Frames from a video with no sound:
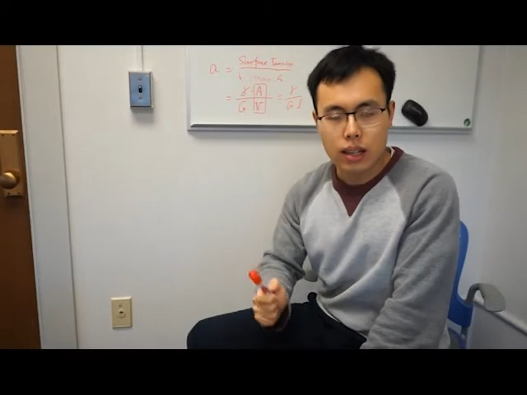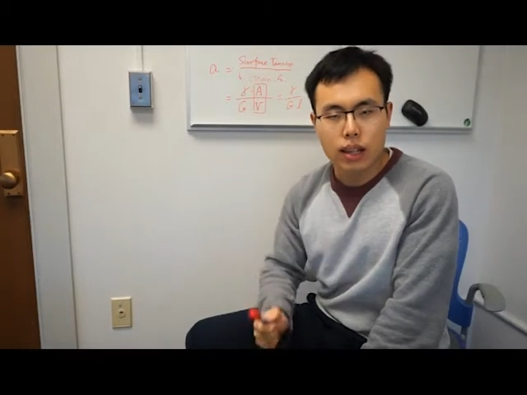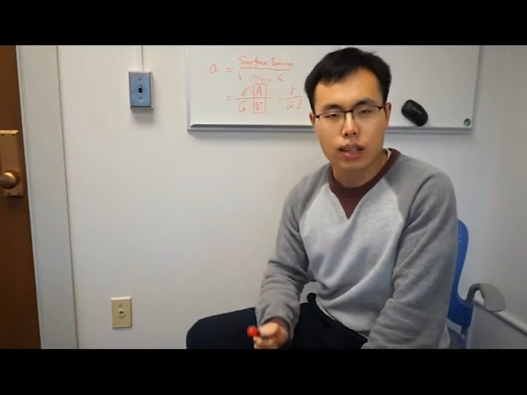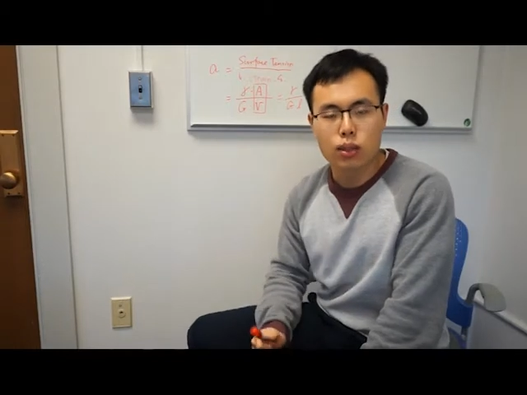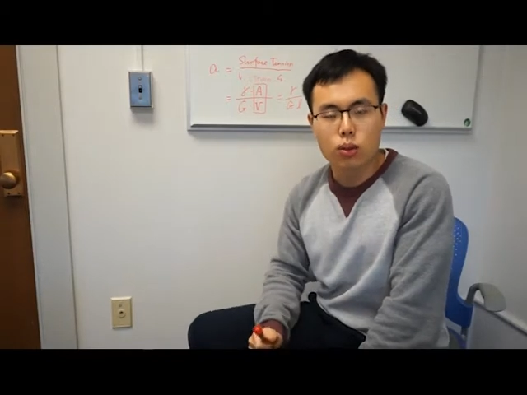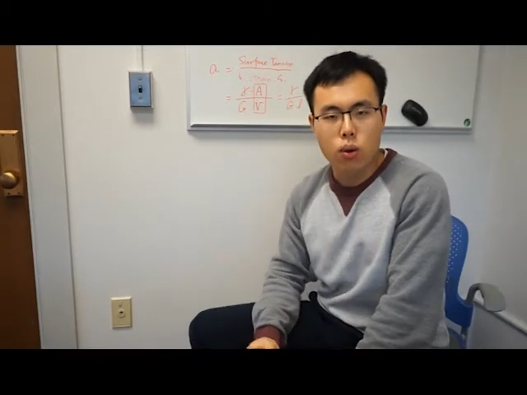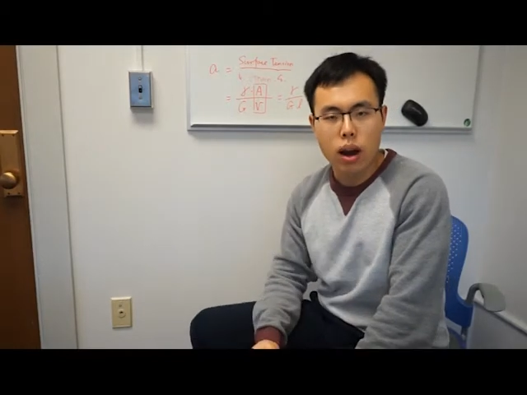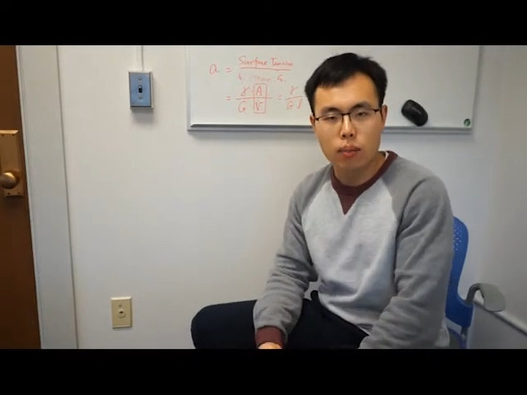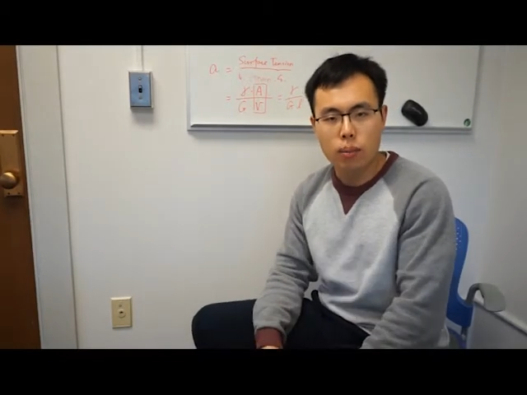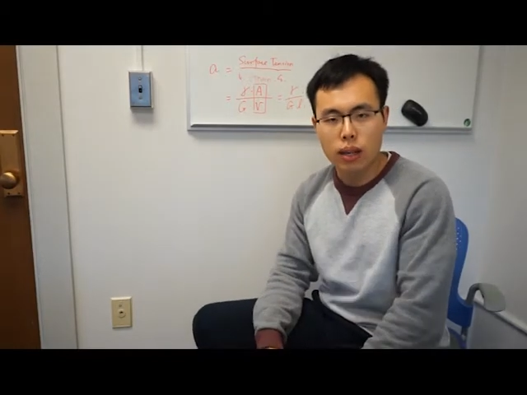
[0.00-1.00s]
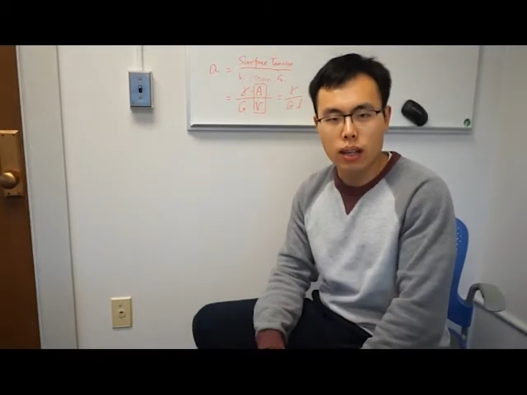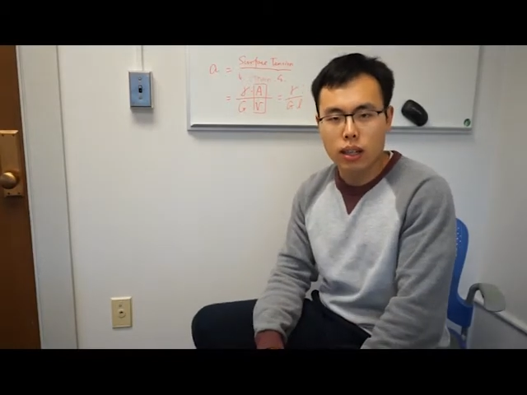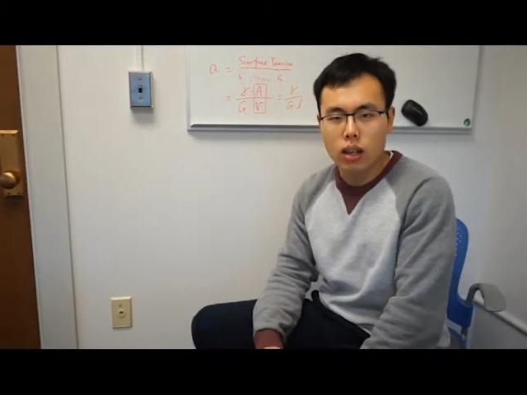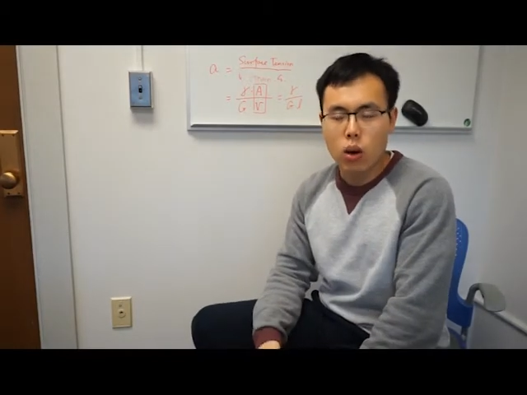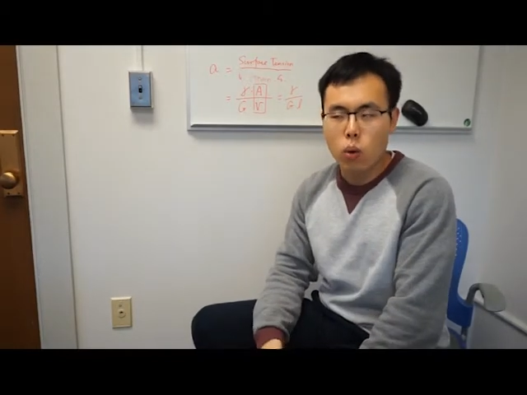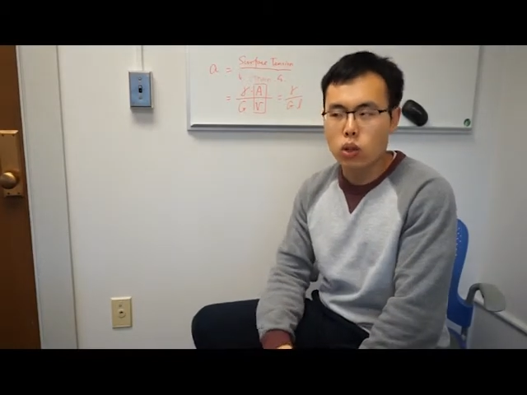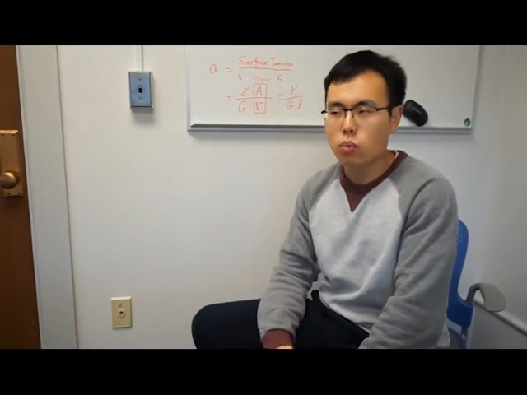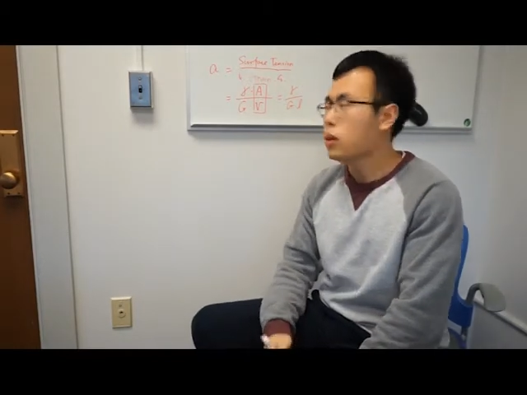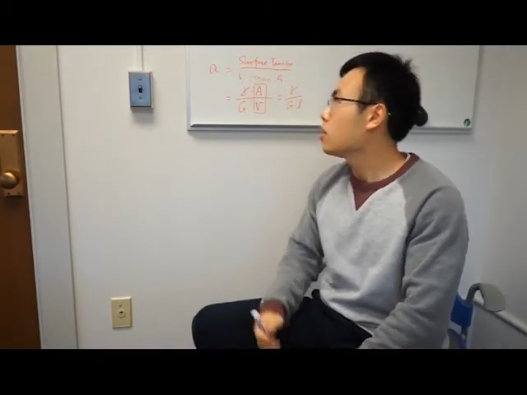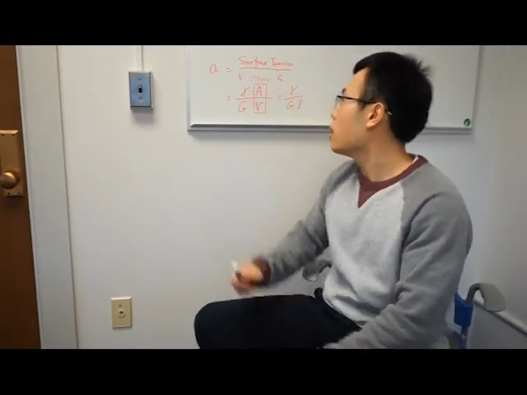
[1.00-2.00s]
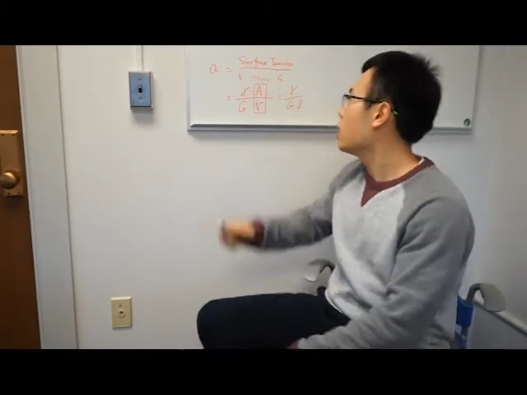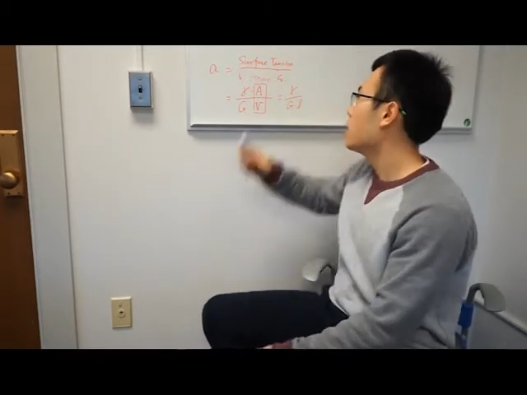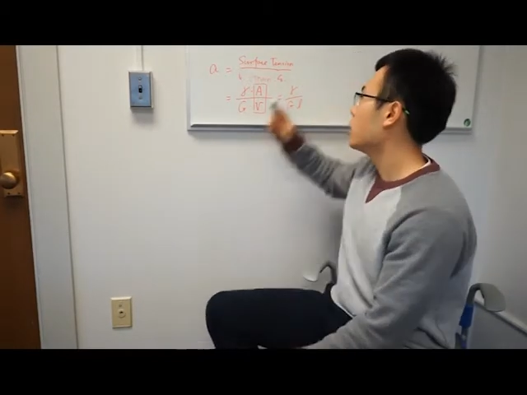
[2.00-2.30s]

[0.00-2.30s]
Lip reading: is quite big, which means that the